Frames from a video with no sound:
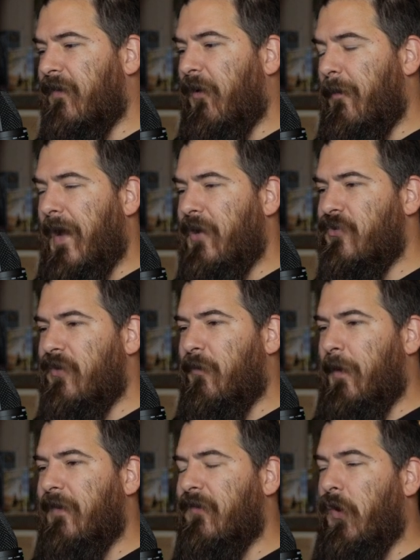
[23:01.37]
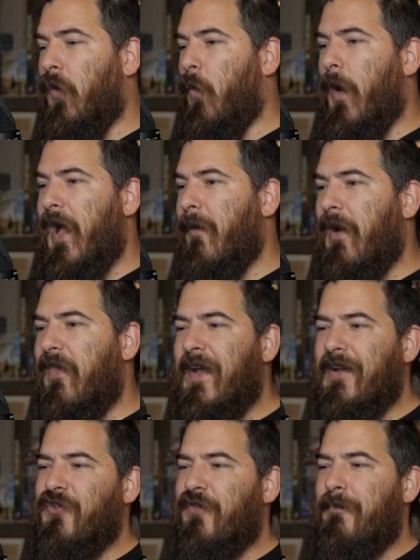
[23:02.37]
are beige in this place go away, but I think
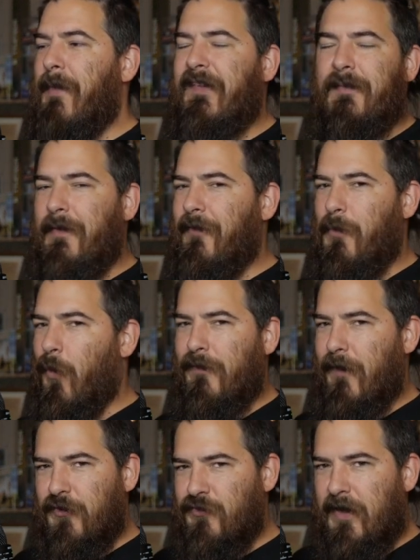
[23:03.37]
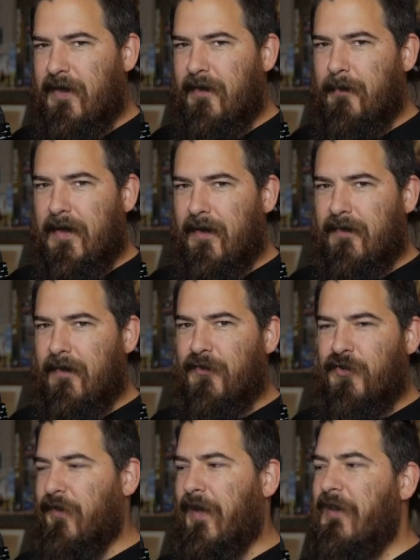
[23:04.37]
it just makes him even more frustrated because there's
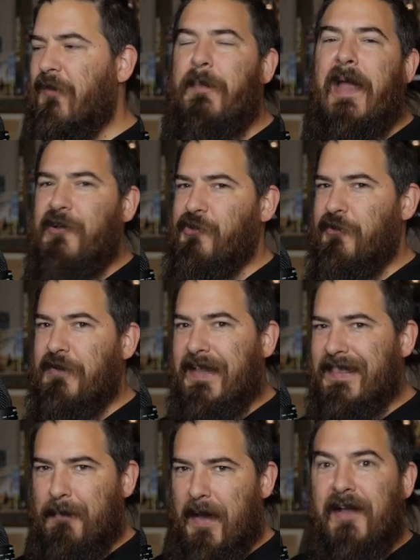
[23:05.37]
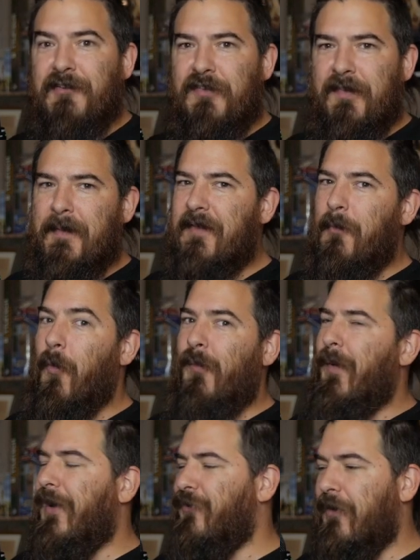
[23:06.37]
just like this beige underneath the beige. Something that's more
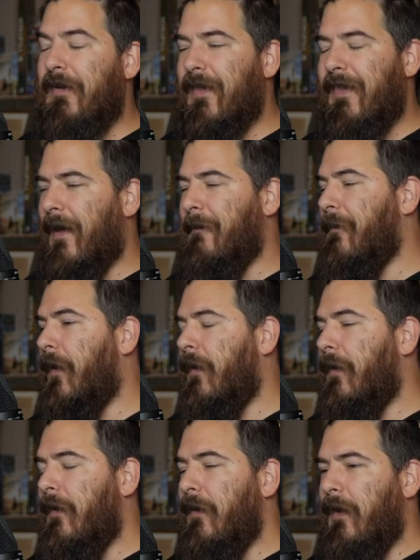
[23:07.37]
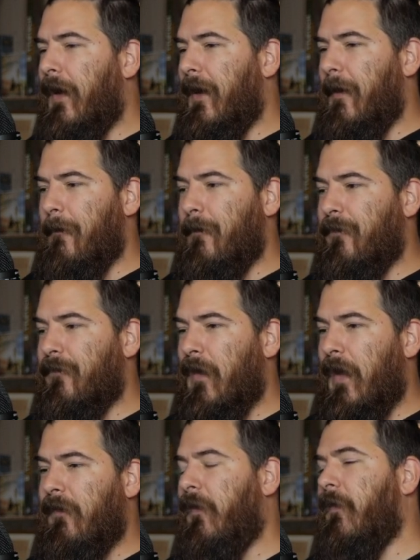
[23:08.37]
beige underneath that.
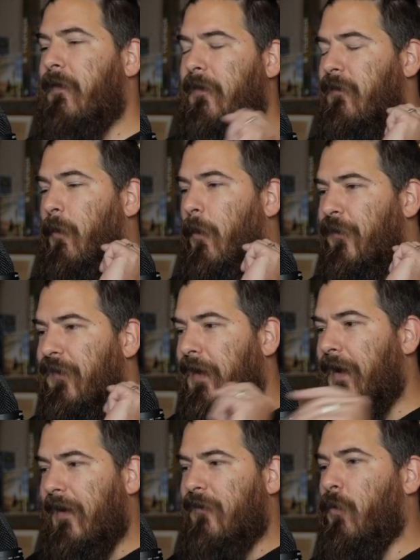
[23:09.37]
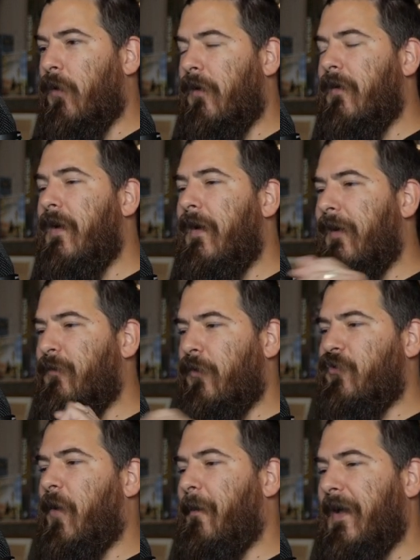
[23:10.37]
And this is what we're saying as we're
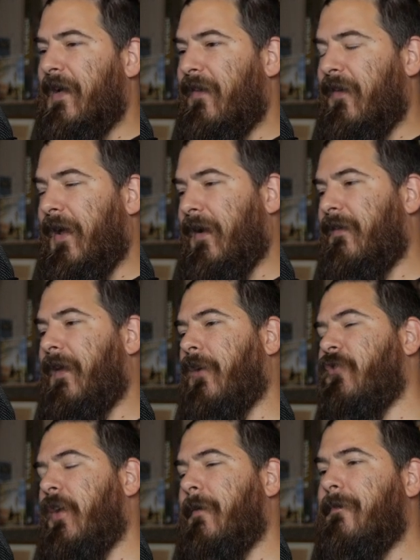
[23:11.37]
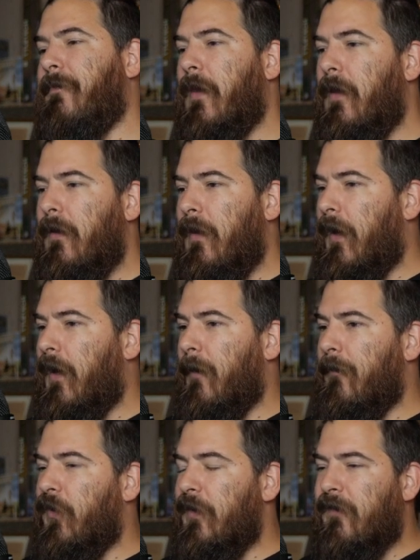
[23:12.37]
jumping into the next section.
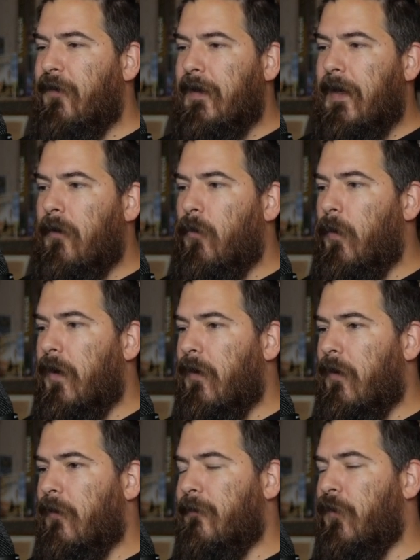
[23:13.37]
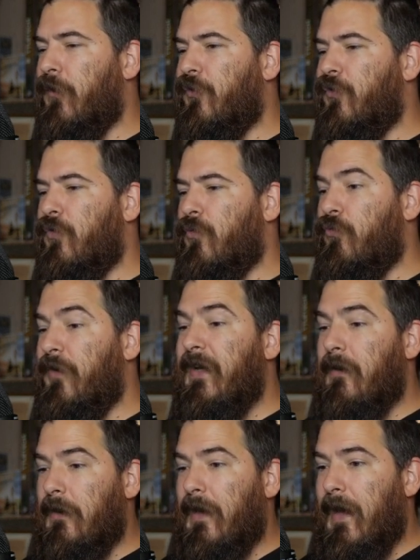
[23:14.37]
So let's find out what our first
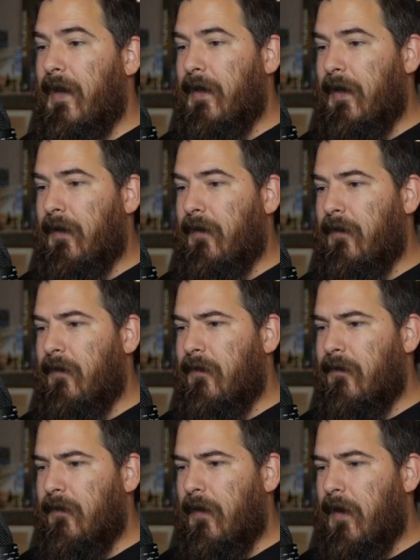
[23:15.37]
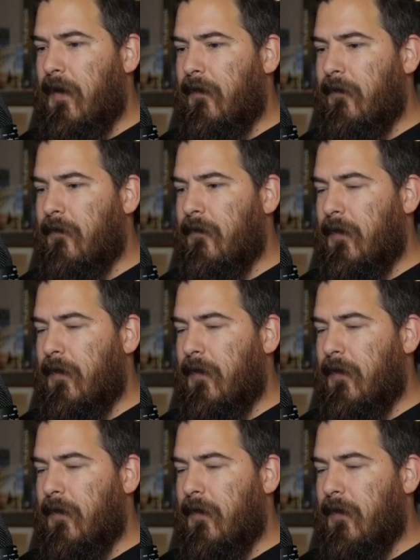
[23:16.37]
real leg is as